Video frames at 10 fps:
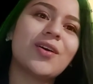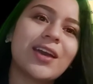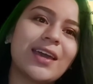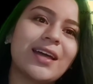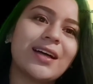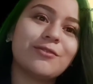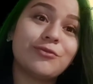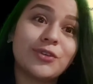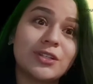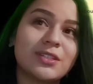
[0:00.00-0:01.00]
Okay,
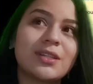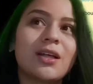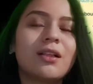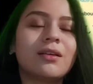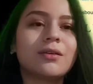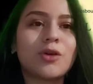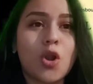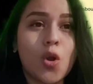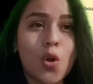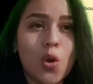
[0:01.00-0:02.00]
first,
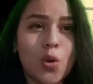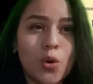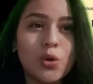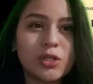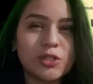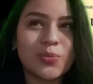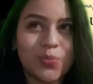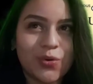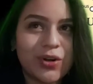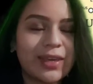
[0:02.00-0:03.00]

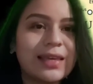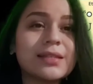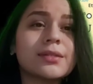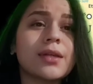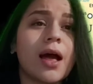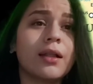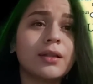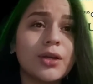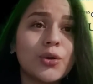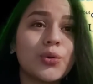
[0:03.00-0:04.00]
Luxembourg is
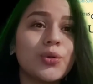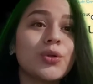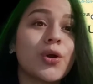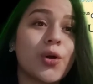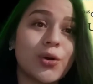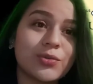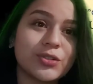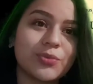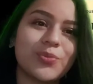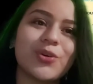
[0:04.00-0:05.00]
a little
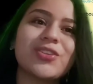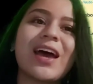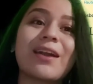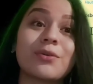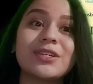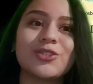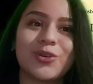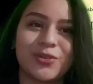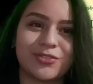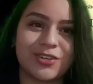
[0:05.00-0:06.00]
country but a
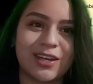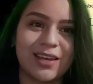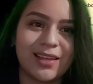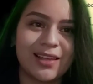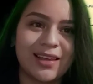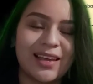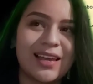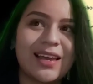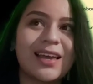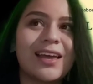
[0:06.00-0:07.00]
rich country,
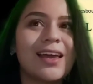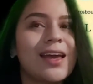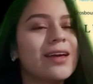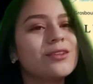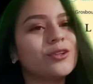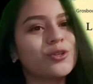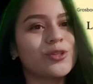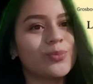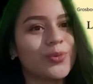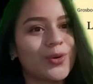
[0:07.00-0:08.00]
and
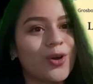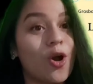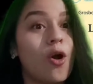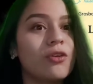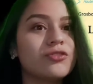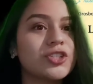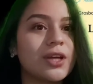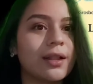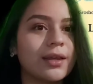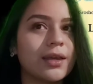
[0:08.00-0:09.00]
Luxembourg,
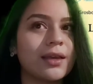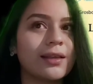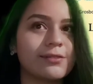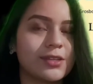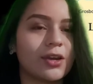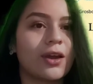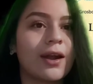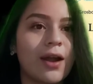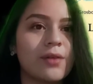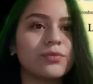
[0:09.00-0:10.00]
officially the
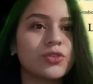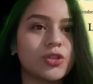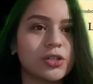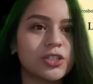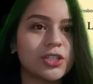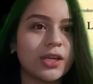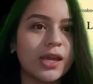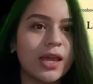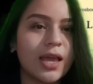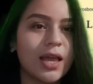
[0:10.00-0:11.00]
Grand
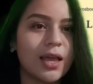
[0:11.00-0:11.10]
Duchy